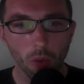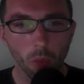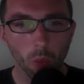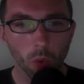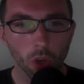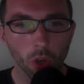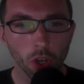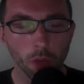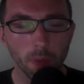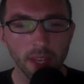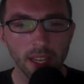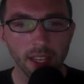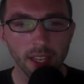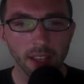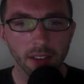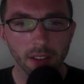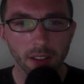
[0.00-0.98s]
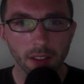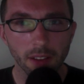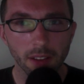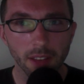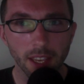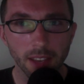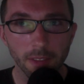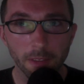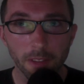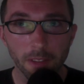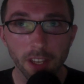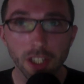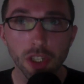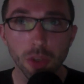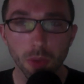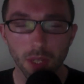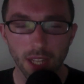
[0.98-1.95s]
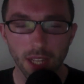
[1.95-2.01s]
could be
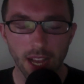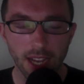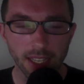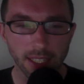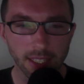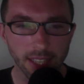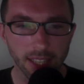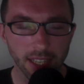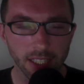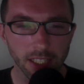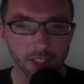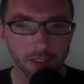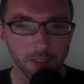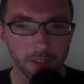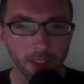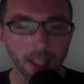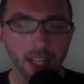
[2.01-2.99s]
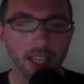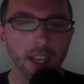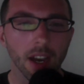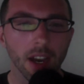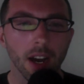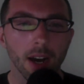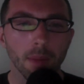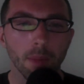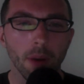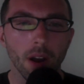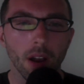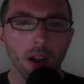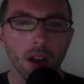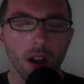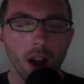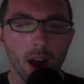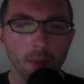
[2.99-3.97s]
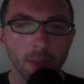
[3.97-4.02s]
visualized as filling up a
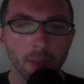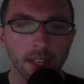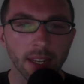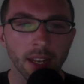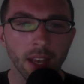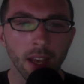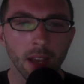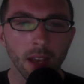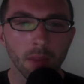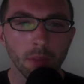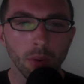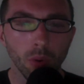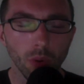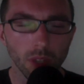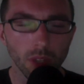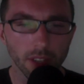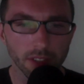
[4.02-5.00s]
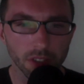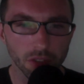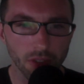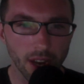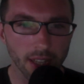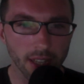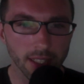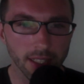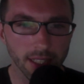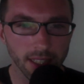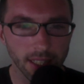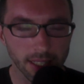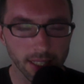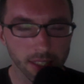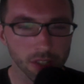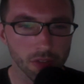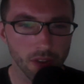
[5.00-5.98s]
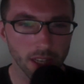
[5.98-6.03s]
common pool of stress in
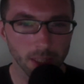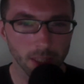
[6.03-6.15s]
this stress